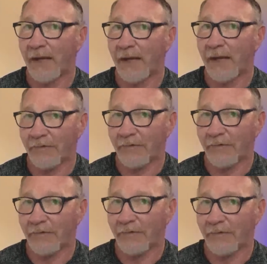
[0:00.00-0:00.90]
And of
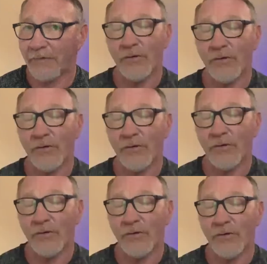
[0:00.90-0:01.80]
course, the state has got to
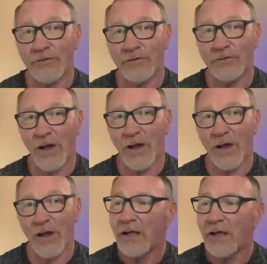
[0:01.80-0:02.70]
do that, so that's
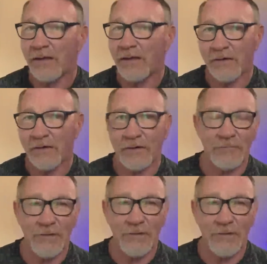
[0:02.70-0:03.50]
more tax dollars.